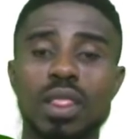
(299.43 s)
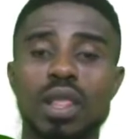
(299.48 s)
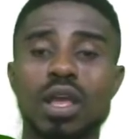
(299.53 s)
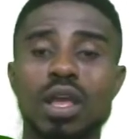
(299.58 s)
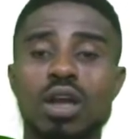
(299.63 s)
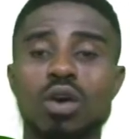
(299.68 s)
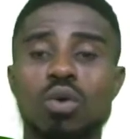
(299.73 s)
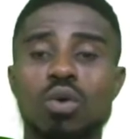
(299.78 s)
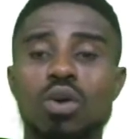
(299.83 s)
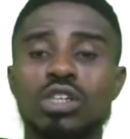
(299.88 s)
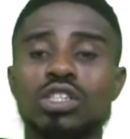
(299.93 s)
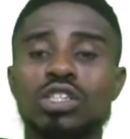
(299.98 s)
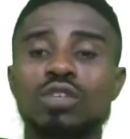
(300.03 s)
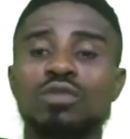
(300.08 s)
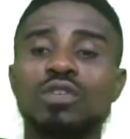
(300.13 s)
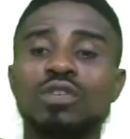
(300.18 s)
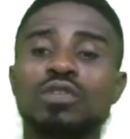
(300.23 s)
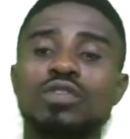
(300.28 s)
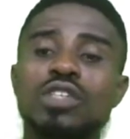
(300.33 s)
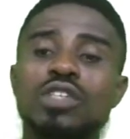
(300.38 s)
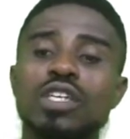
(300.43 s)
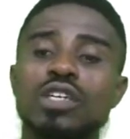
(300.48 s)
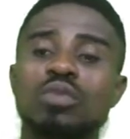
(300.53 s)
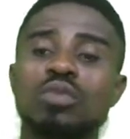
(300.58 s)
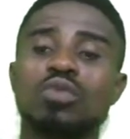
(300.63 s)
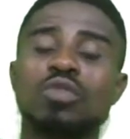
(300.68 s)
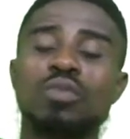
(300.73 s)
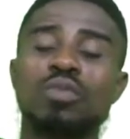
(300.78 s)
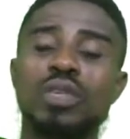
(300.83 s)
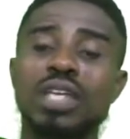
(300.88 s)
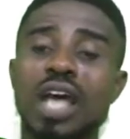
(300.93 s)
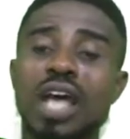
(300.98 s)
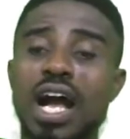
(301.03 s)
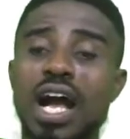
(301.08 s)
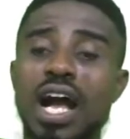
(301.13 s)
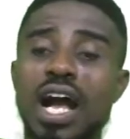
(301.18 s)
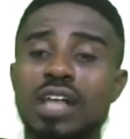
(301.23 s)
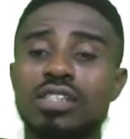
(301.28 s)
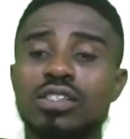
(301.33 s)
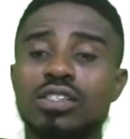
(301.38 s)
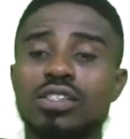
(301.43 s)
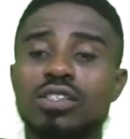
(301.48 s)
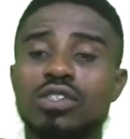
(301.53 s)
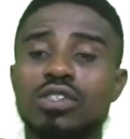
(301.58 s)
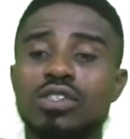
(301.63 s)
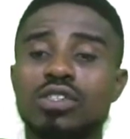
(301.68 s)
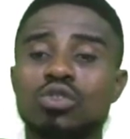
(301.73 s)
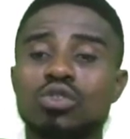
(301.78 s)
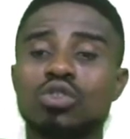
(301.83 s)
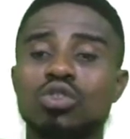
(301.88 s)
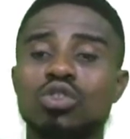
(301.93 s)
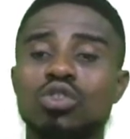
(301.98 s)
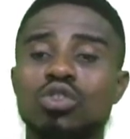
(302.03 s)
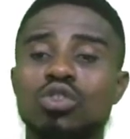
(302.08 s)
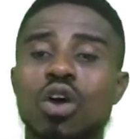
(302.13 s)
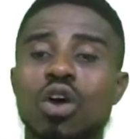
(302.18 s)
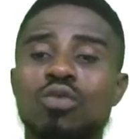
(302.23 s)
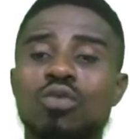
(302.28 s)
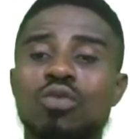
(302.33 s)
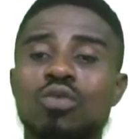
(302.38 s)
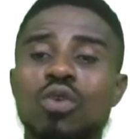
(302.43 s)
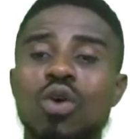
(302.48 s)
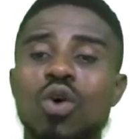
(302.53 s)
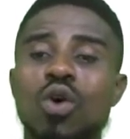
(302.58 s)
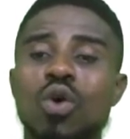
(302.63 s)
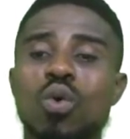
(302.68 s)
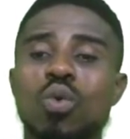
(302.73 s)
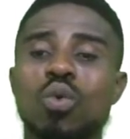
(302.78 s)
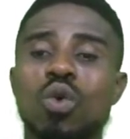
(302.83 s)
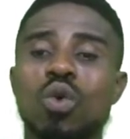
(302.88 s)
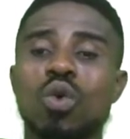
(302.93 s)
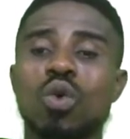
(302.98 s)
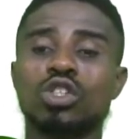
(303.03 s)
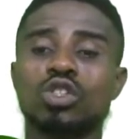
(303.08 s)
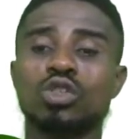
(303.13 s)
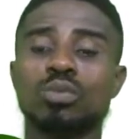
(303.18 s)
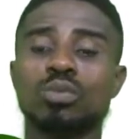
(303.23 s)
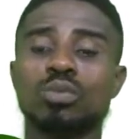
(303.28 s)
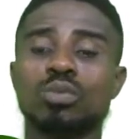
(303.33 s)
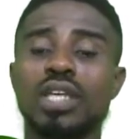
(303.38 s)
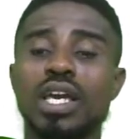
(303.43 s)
Question 15, we've been asked to solve what should be here.